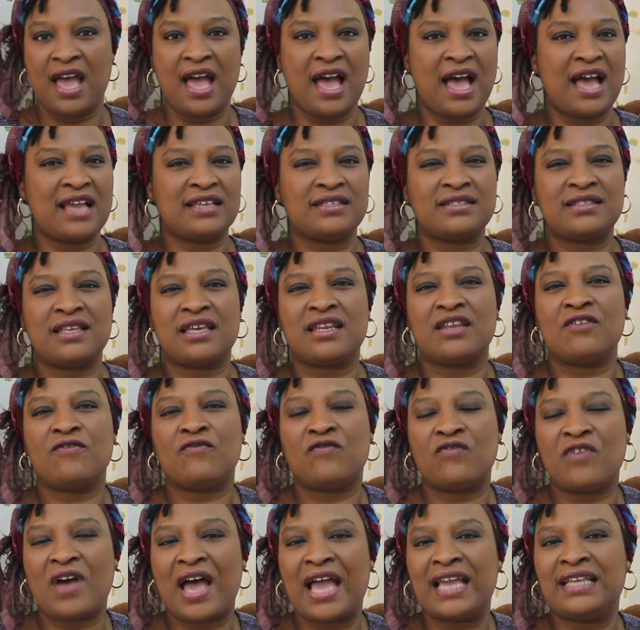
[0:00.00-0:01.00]
I started
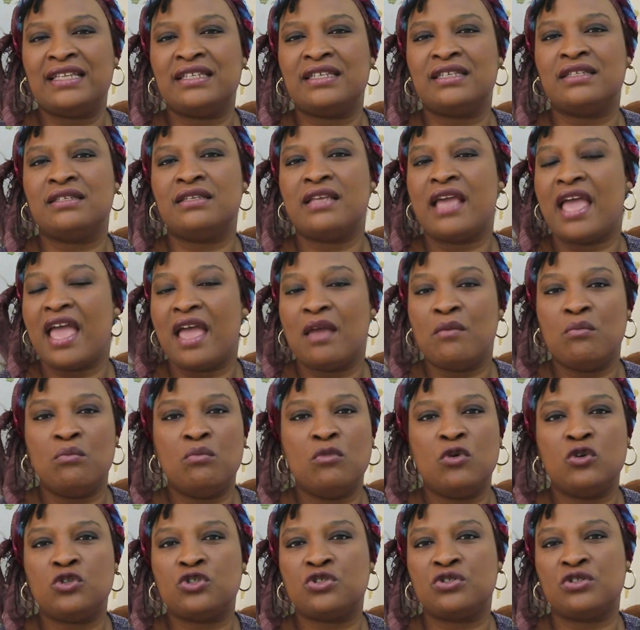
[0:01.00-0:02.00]
finding
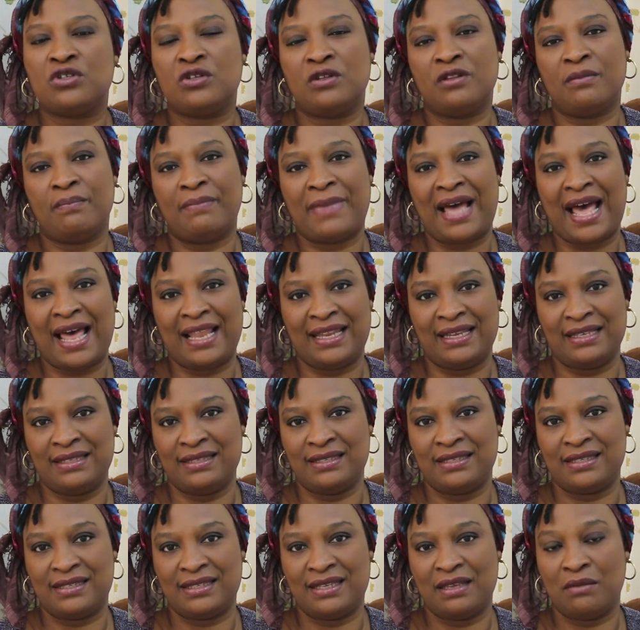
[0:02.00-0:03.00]
emotional
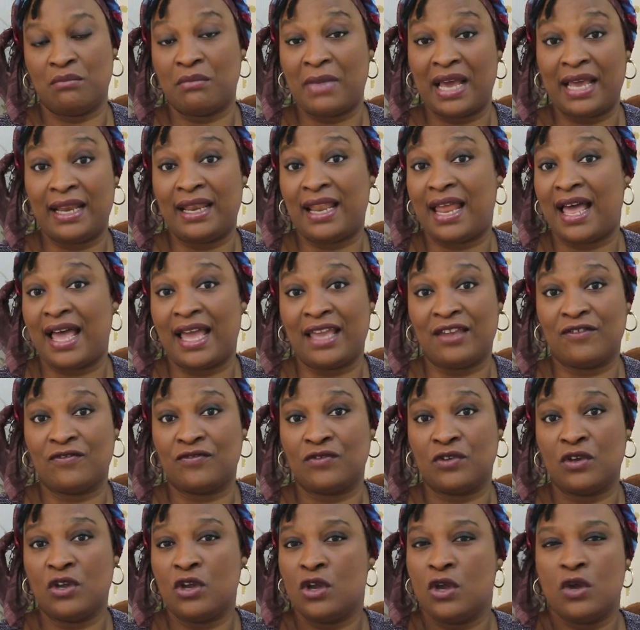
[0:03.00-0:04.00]
balance in my life
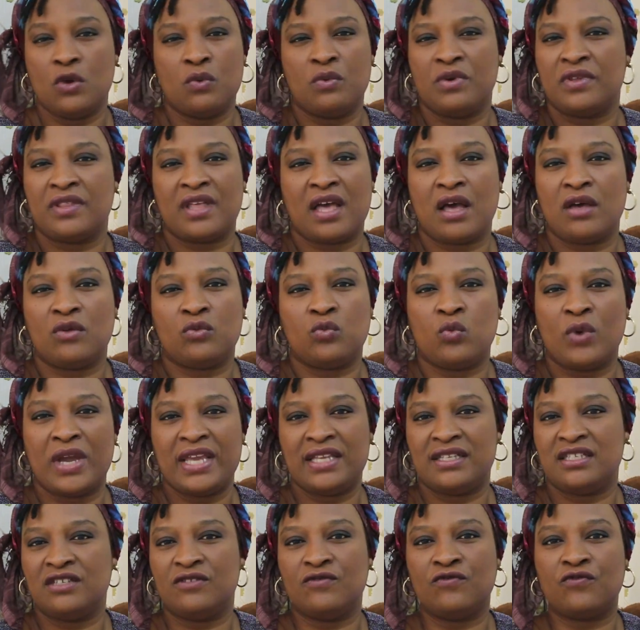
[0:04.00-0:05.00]
without
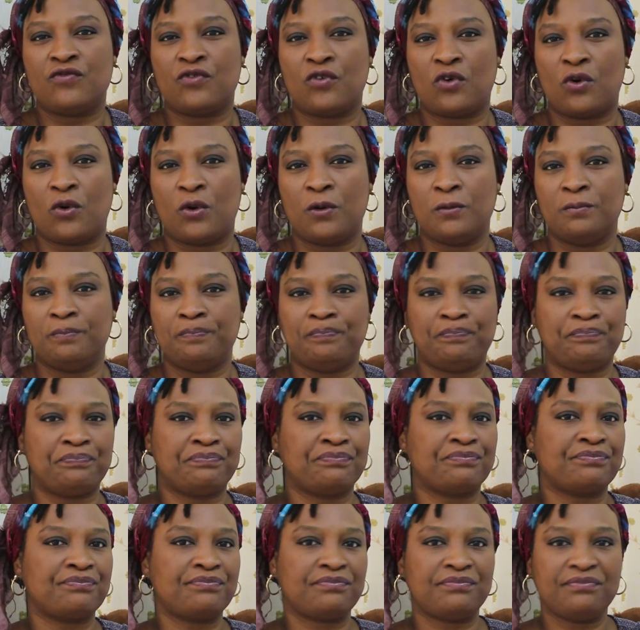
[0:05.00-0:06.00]
waiting for
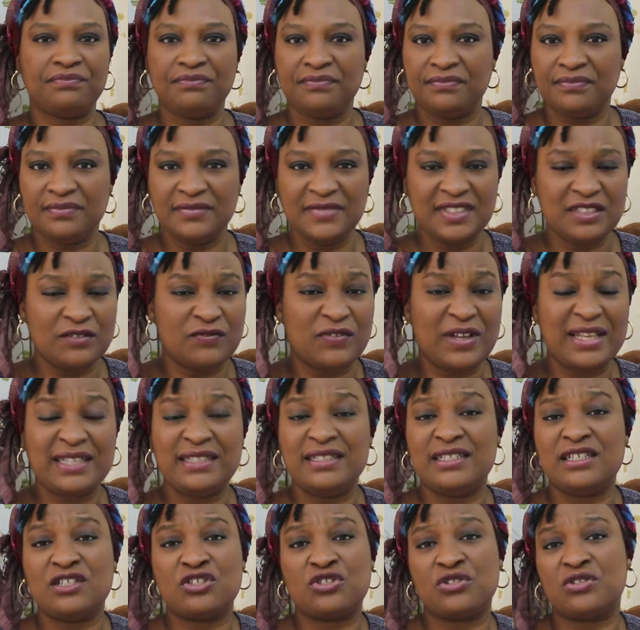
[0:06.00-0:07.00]
the
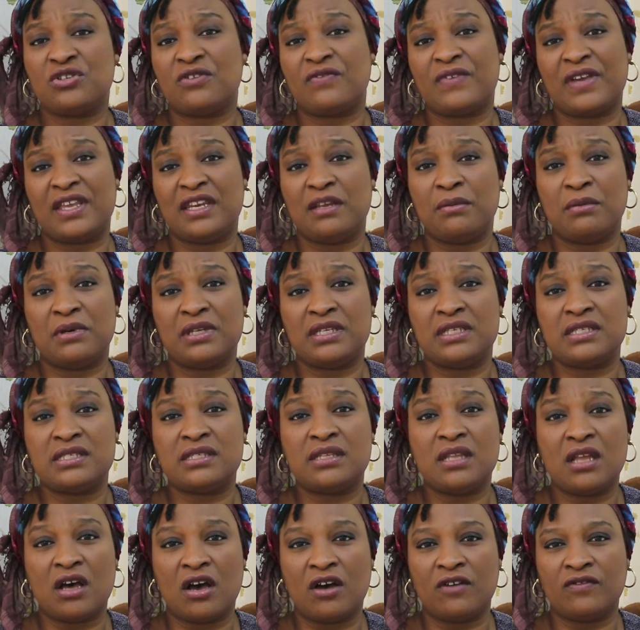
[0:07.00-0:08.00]
validation of
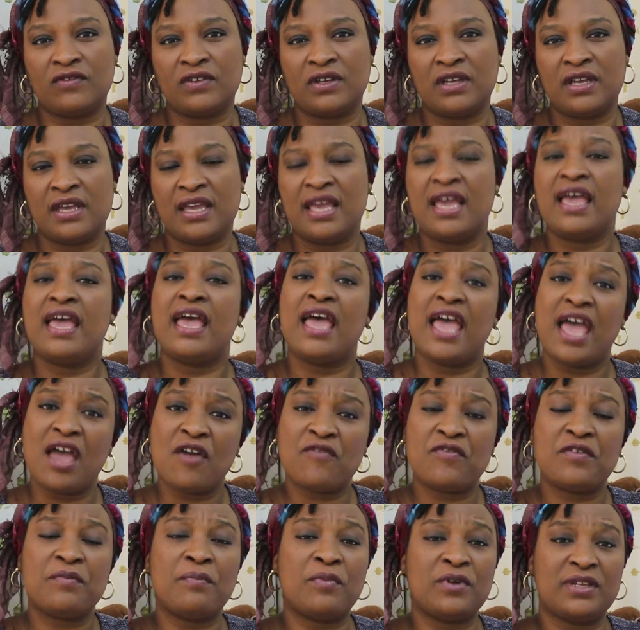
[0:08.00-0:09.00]
anybody's love.
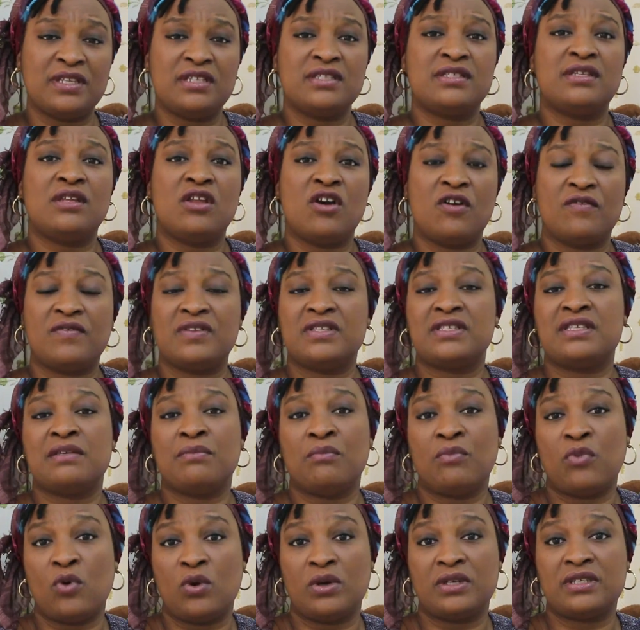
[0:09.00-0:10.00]
Everybody's love is
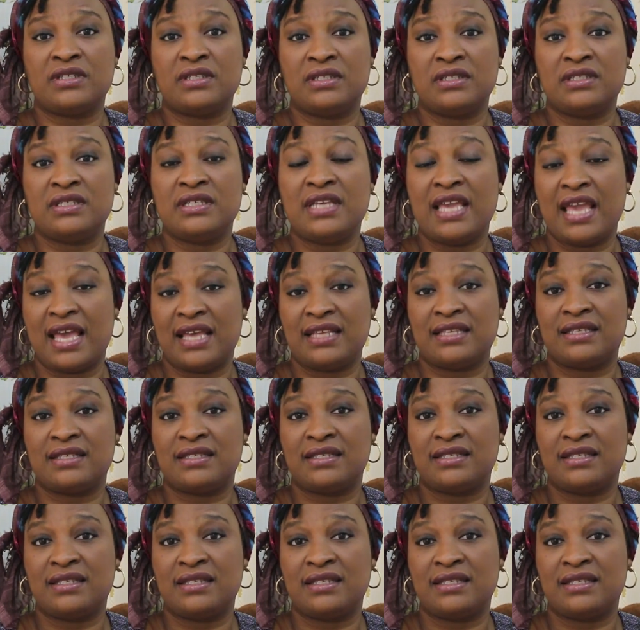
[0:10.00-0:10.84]
important, yes.